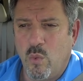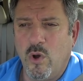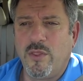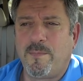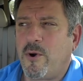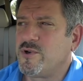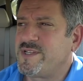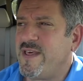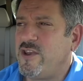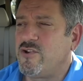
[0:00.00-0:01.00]
will the
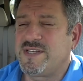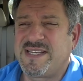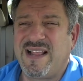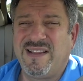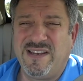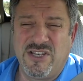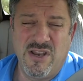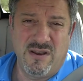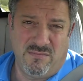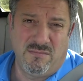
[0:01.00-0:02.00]
person that you're selling
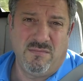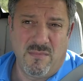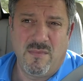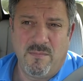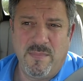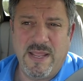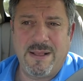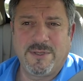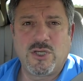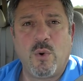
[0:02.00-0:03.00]
be
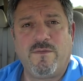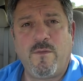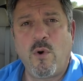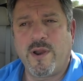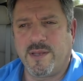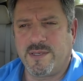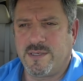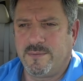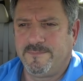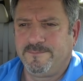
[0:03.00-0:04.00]
able to afford it?
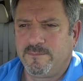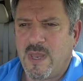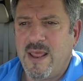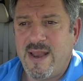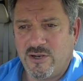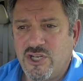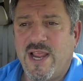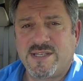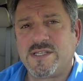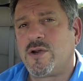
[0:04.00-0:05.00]
Now,
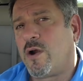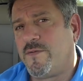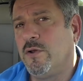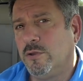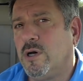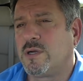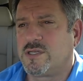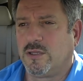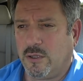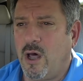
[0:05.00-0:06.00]
chances are, if you
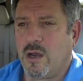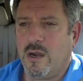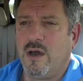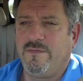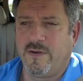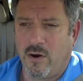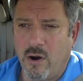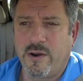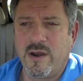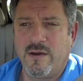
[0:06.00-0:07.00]
looked long enough and
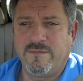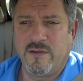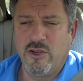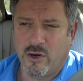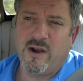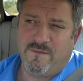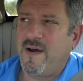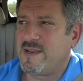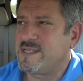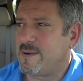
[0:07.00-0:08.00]
hard enough, you're going to
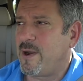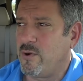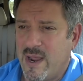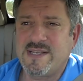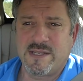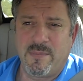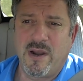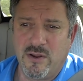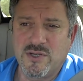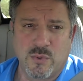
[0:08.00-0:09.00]
find somebody who has the
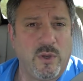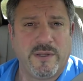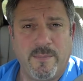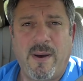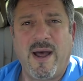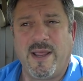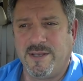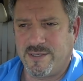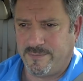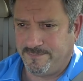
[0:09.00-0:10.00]
money who's willing to buy it.